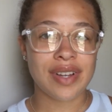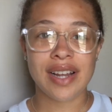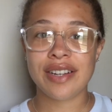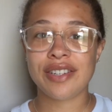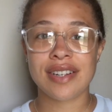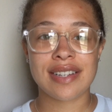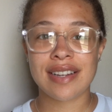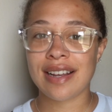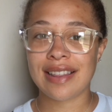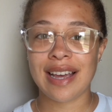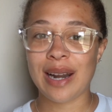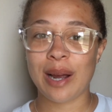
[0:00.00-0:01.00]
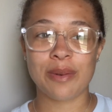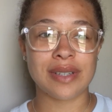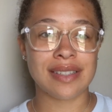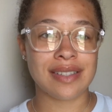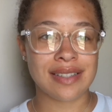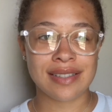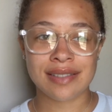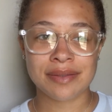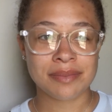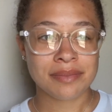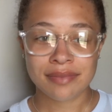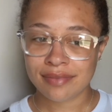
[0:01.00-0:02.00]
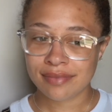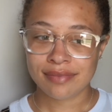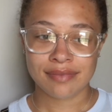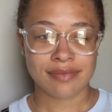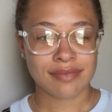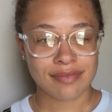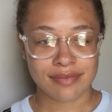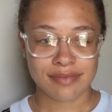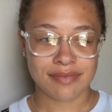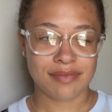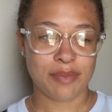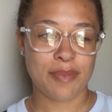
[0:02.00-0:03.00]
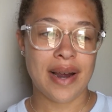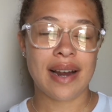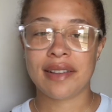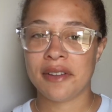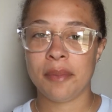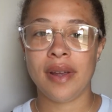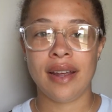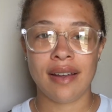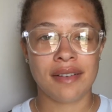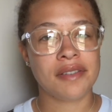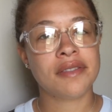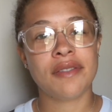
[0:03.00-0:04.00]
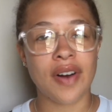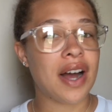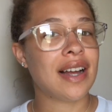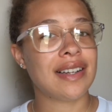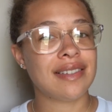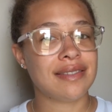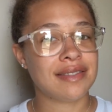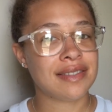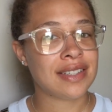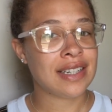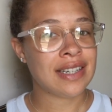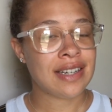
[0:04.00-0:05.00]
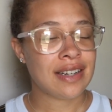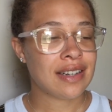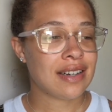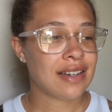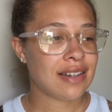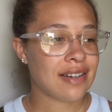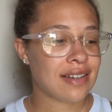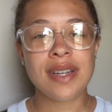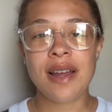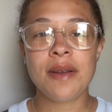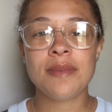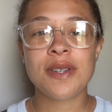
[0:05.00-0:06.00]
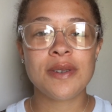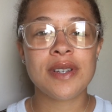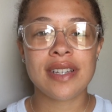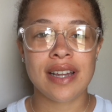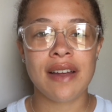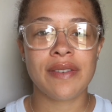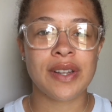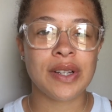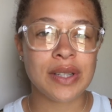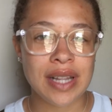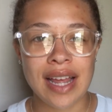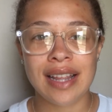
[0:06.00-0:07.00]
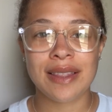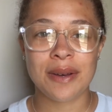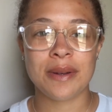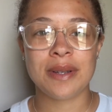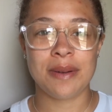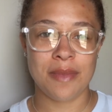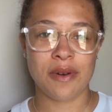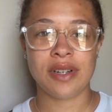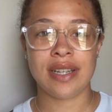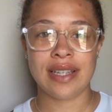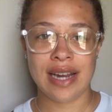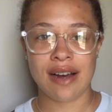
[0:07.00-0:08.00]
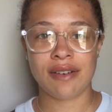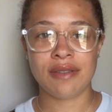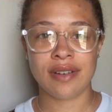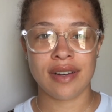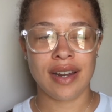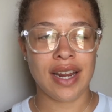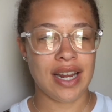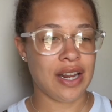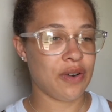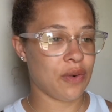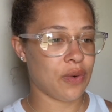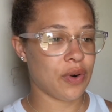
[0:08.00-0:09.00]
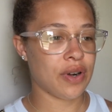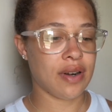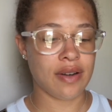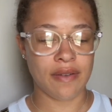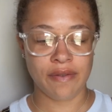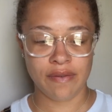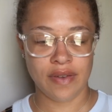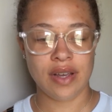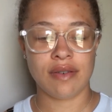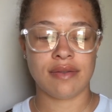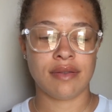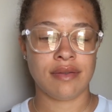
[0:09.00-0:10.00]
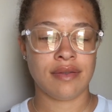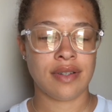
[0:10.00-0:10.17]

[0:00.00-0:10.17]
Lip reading: And just like that, I was back to being fine. Sometimes you just have to let those emotions out in order to feel